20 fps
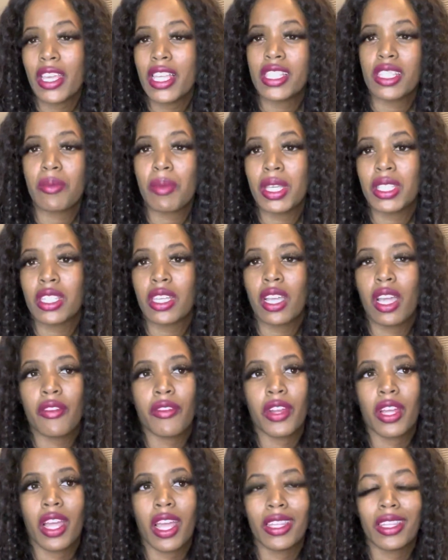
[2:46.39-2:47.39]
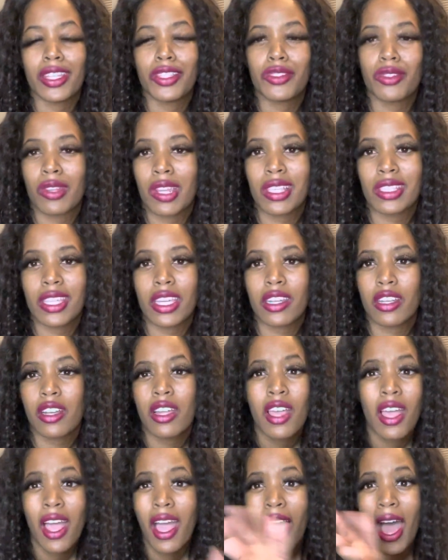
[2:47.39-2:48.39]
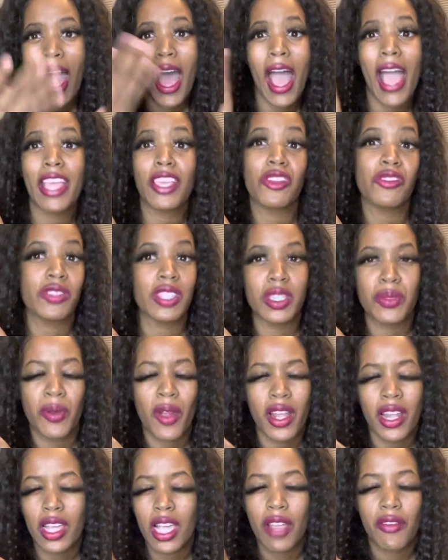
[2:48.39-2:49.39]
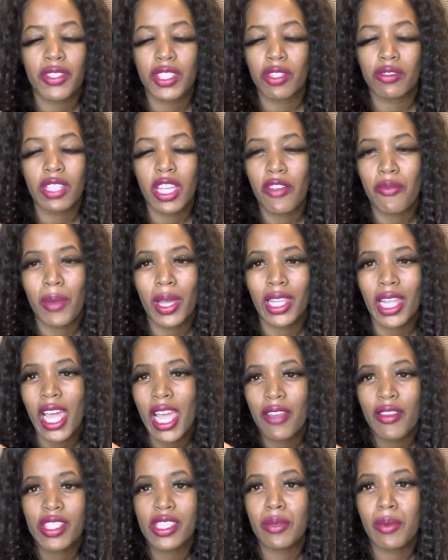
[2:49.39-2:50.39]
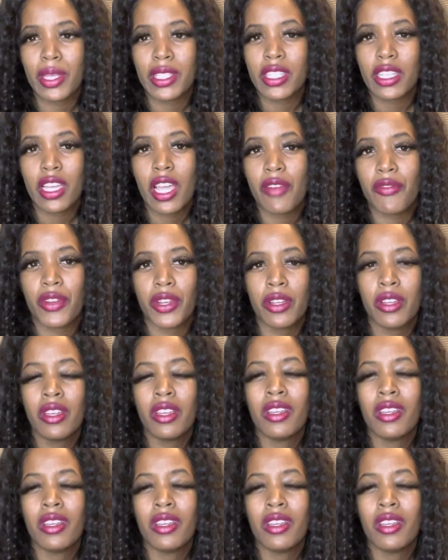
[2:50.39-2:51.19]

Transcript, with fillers: It's the best thing ever. And then 2 days later, I use this product every single day of my life. It's the best thing ever.